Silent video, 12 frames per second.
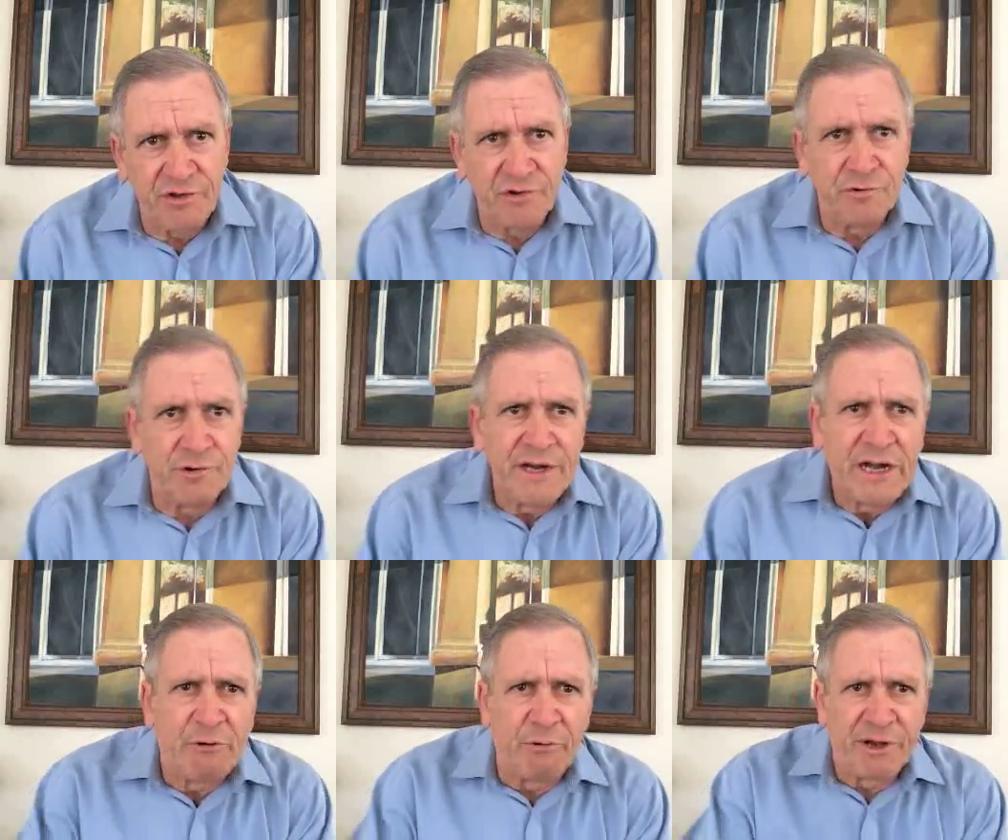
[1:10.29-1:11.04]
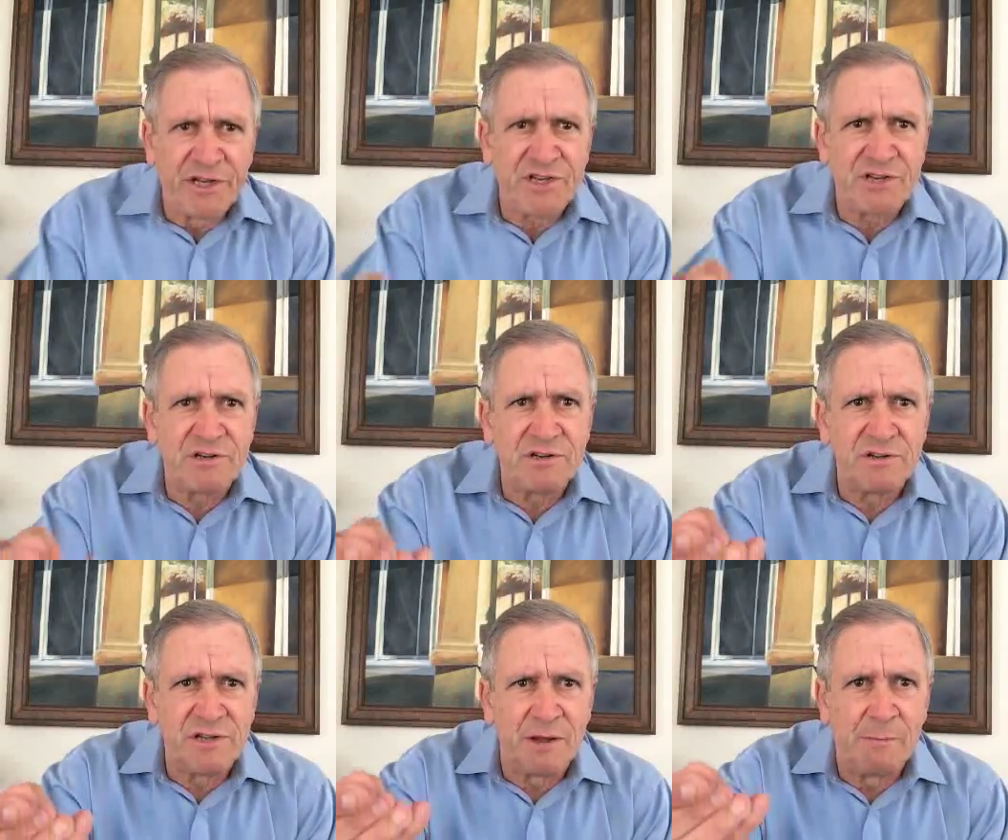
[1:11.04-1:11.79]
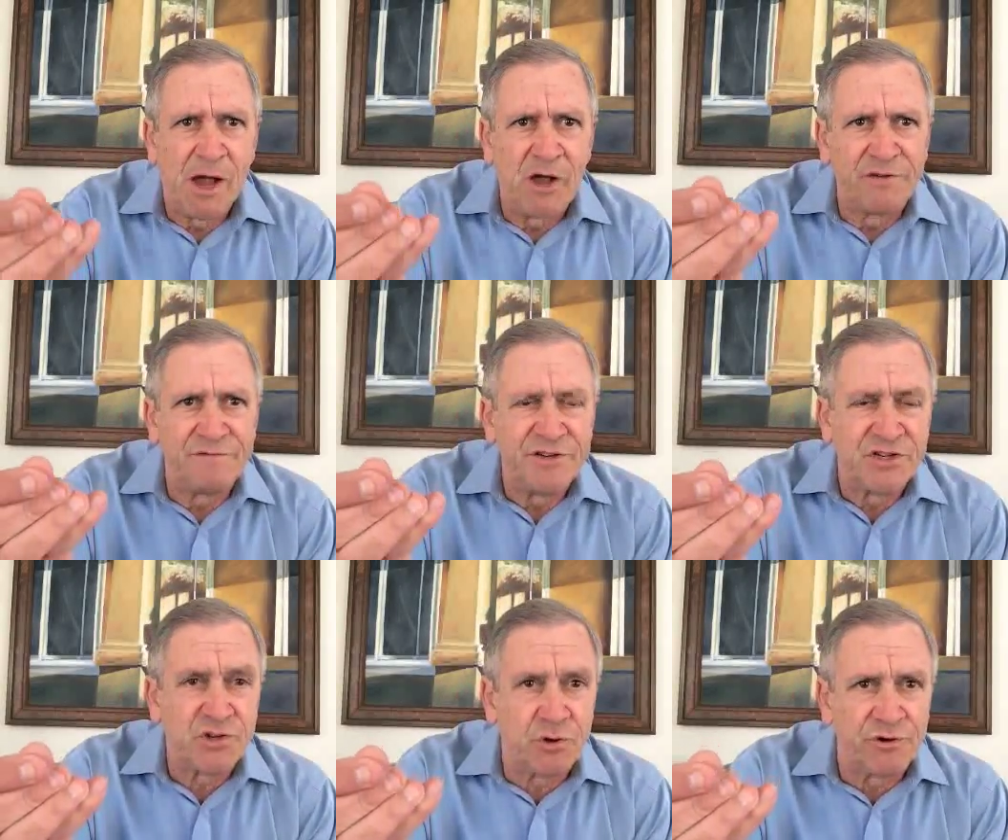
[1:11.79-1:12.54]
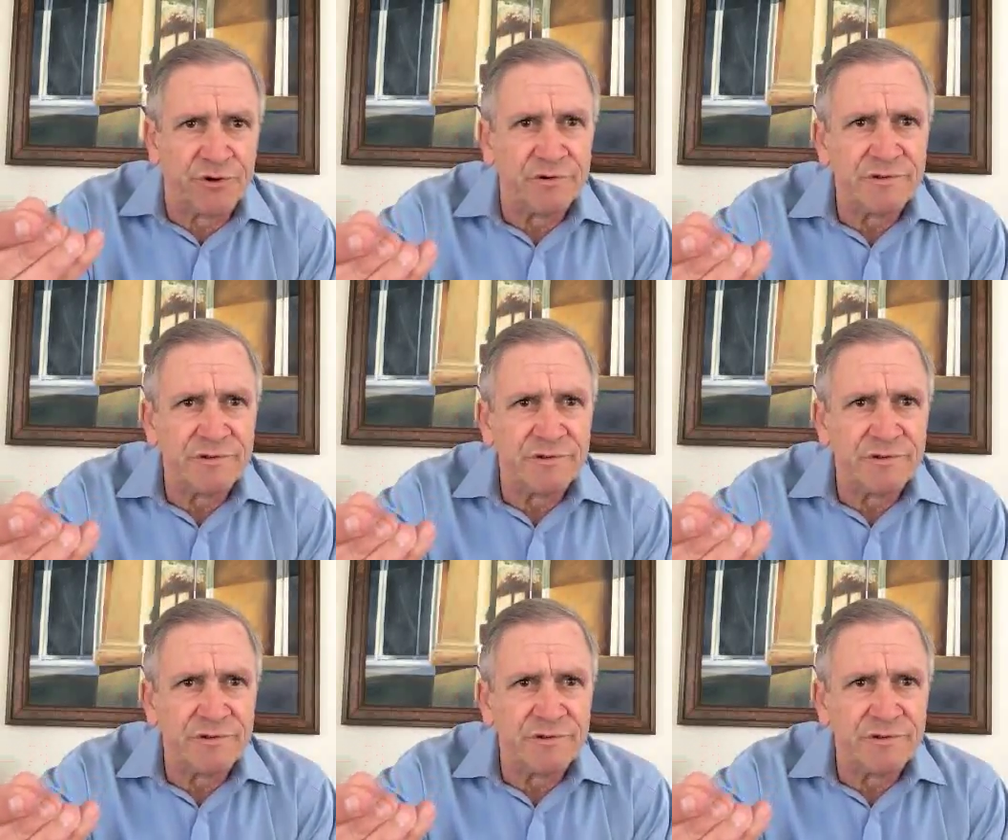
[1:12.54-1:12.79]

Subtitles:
you increase the amount of disorder.